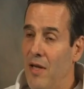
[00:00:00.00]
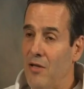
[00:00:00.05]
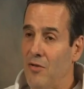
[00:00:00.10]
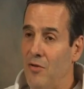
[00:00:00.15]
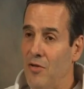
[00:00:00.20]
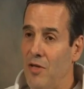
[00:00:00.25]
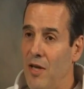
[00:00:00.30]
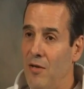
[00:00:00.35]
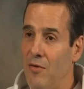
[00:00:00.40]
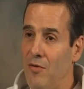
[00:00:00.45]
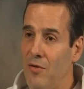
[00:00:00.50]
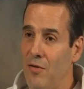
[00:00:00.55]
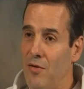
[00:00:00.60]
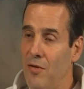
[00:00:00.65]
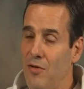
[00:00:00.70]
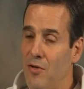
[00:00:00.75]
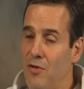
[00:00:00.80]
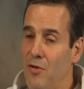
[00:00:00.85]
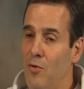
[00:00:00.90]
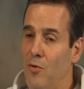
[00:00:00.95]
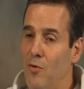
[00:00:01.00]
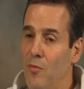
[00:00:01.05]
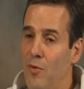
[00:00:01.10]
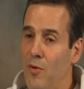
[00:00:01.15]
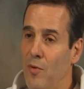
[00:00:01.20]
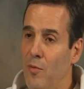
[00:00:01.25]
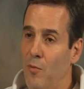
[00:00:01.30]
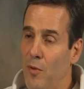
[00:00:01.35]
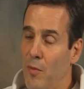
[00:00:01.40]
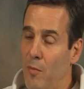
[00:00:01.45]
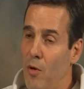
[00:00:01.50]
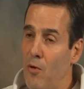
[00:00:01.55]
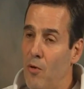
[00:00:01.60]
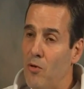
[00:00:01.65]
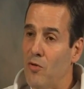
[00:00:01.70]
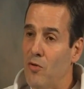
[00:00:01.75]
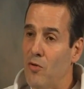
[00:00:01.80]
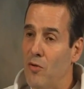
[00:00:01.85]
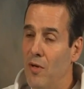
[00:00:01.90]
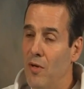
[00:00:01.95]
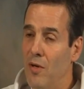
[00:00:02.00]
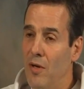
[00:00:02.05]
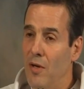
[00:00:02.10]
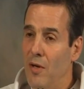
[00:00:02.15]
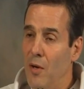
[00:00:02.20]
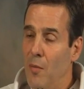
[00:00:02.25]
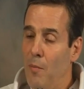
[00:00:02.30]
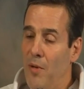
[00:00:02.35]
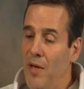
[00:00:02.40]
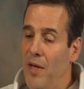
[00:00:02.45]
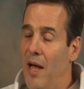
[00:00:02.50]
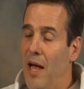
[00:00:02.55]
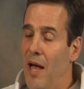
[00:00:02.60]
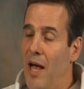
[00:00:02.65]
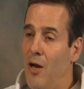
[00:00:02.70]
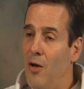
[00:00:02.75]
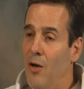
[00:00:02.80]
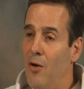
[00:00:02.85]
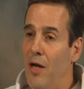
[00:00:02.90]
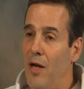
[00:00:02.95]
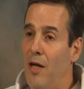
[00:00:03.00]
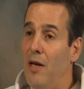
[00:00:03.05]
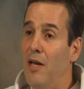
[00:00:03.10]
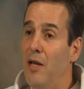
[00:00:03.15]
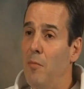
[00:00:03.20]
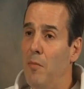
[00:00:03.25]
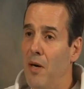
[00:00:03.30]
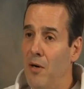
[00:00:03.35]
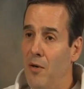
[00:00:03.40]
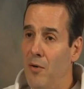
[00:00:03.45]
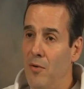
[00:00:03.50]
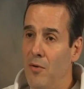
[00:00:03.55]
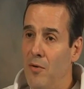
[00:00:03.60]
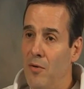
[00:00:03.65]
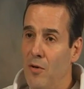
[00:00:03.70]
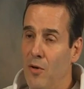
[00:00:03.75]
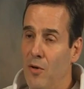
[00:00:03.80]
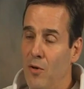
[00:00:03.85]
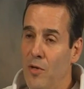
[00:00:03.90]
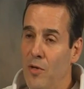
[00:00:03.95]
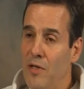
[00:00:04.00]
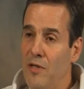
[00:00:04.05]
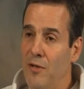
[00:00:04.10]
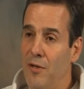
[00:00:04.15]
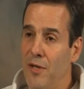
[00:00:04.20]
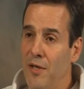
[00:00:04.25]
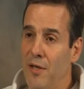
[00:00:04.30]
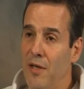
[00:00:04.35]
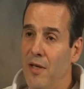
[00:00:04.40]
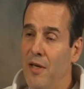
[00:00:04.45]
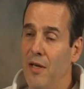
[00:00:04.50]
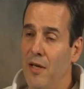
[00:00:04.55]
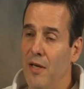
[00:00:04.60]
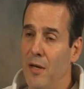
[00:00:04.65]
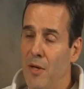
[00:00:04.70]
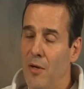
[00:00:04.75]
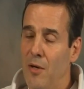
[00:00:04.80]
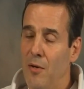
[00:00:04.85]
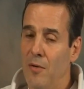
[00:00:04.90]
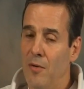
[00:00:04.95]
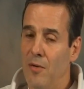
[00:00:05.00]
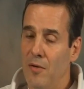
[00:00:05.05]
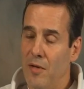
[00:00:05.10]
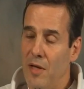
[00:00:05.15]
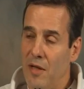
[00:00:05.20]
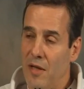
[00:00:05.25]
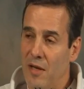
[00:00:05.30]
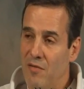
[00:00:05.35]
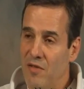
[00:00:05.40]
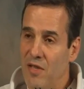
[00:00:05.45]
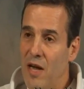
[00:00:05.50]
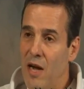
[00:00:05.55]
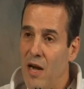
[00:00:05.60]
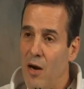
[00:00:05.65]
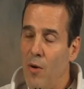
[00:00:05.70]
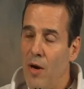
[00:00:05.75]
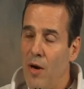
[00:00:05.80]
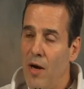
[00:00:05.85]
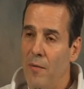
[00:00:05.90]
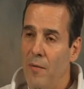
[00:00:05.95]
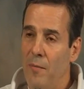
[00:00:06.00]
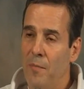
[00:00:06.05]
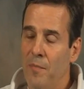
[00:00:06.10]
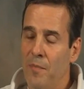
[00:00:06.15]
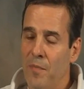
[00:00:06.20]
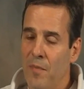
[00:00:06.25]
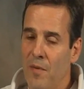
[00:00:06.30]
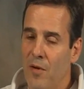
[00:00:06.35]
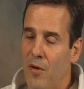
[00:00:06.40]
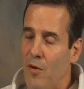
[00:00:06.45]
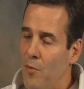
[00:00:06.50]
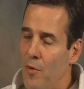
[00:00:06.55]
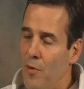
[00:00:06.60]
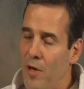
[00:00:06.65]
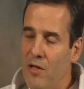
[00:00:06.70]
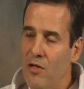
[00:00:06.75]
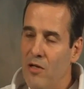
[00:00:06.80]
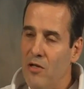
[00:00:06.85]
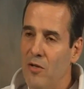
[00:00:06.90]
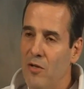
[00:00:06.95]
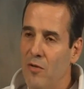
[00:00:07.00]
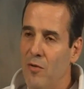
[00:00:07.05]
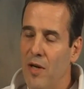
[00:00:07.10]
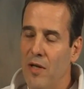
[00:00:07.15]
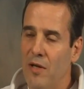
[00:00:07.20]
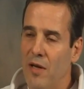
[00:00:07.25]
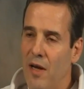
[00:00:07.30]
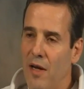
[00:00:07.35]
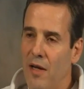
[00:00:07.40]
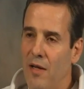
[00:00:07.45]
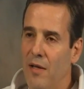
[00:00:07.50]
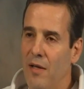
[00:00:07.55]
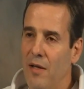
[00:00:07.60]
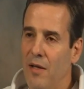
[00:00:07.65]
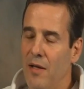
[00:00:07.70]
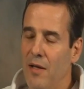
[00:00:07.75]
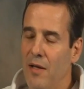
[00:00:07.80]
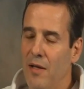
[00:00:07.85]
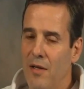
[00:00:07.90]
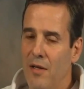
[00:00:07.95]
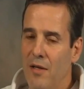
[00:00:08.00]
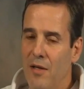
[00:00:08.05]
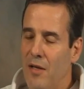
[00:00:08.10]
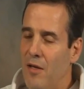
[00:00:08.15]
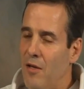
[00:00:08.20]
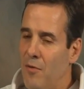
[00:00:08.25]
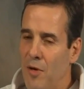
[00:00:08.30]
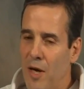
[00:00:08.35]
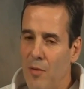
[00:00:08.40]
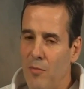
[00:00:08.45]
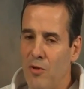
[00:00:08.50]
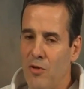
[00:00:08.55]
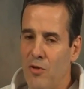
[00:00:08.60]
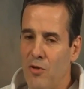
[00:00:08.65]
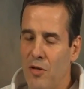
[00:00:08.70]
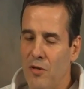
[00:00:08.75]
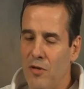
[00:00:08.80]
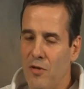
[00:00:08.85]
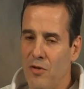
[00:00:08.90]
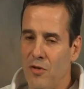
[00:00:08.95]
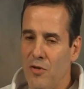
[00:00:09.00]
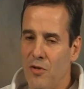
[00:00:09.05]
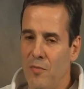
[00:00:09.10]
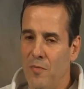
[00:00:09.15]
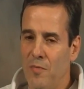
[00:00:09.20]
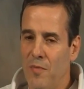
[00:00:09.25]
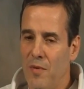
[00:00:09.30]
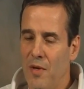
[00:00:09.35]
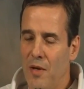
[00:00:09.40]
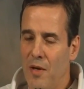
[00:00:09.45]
Hickson's house. And so we both, me, Helio, and Limon, Luis Heredia Limon, that lives in Hawaii, great guy. Incredible instructor too.